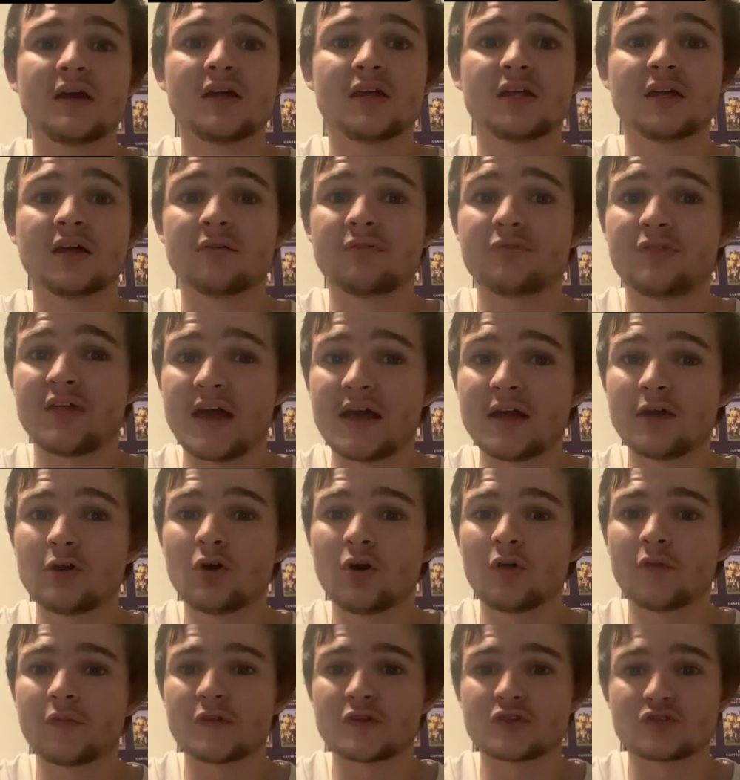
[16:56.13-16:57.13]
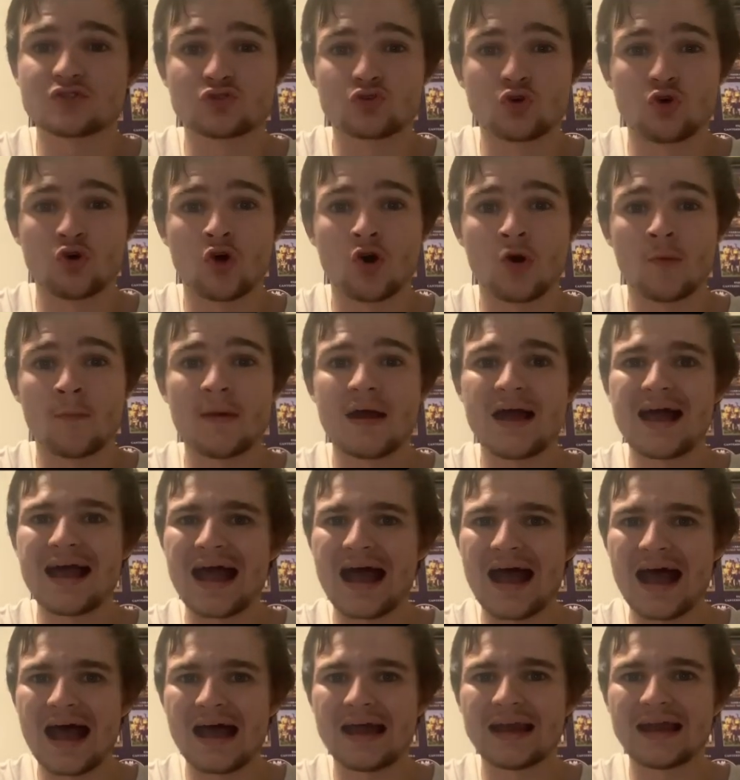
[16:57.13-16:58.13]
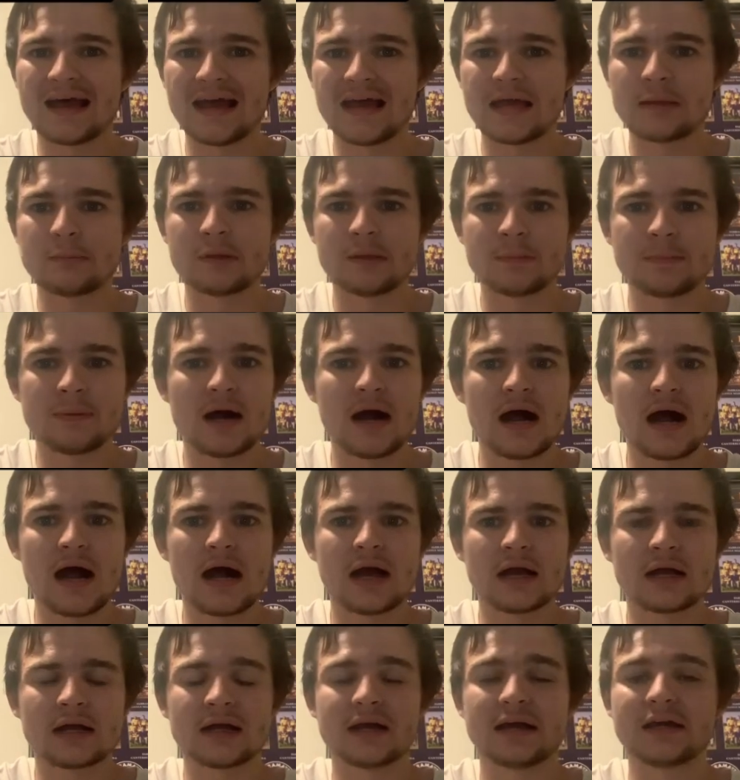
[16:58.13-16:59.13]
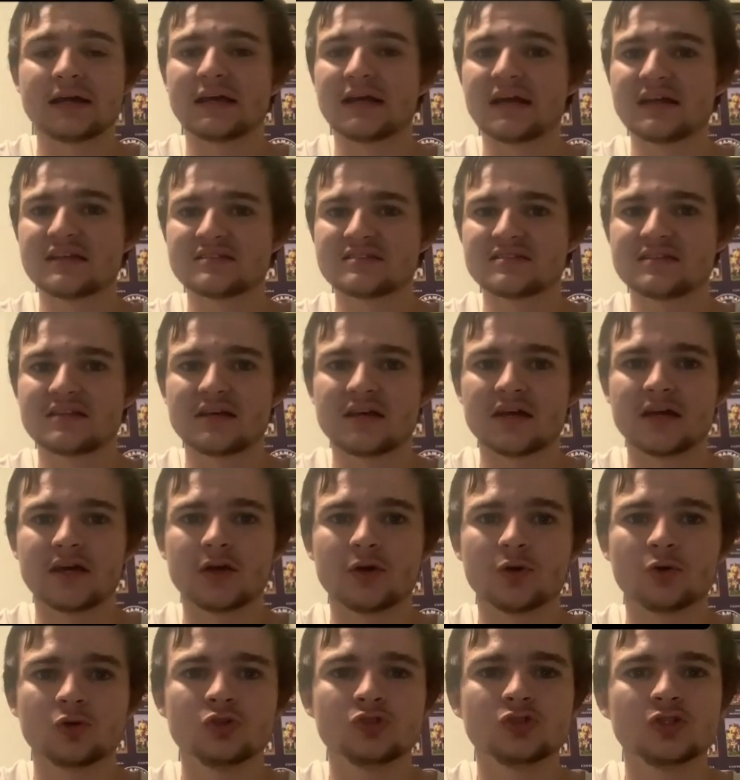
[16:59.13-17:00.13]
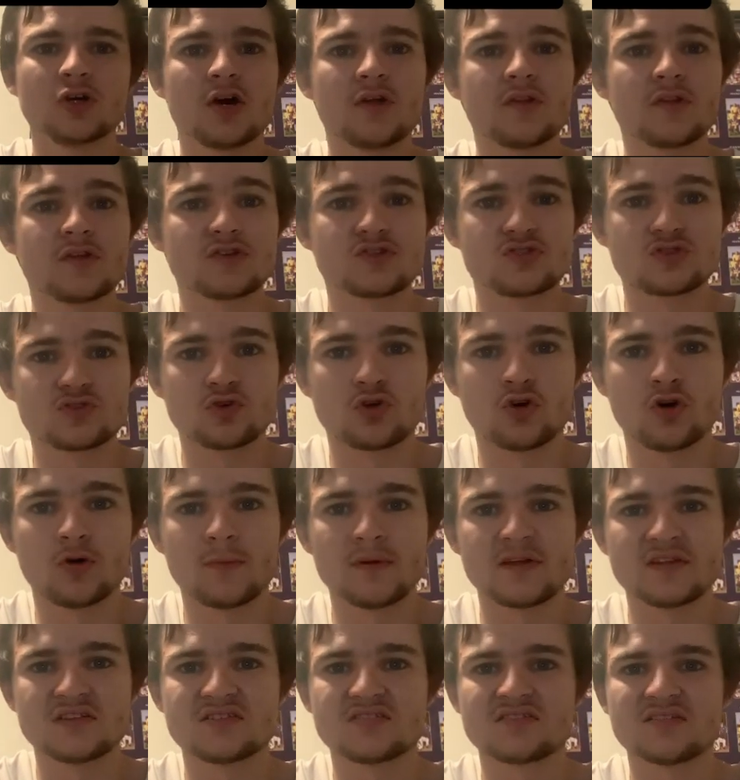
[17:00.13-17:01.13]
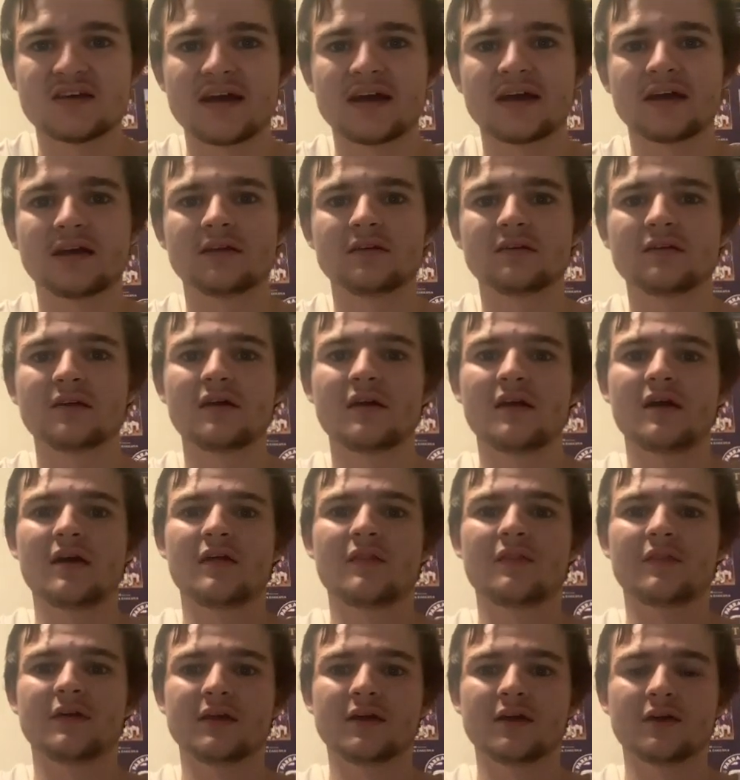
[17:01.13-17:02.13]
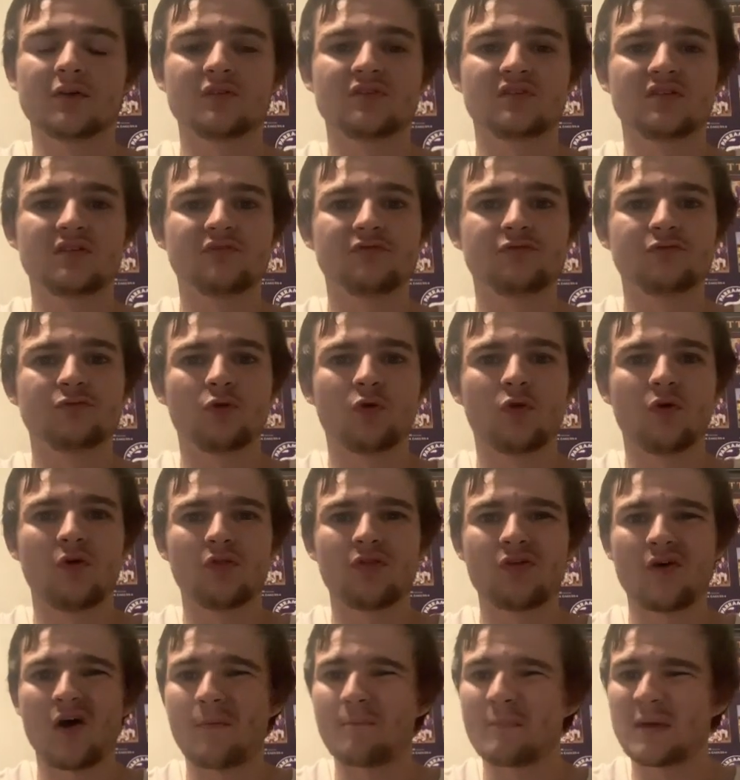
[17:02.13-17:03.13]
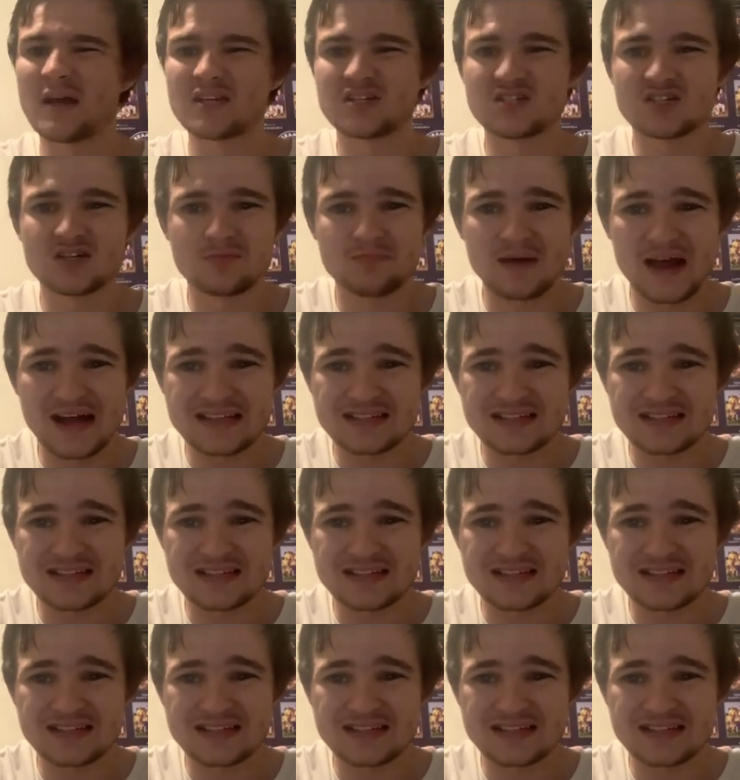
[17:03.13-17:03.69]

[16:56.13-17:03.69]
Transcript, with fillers: You've then got the Storm at AAMI Park against the Eel, the Storm in second, the Eels in fourth. I mentioned about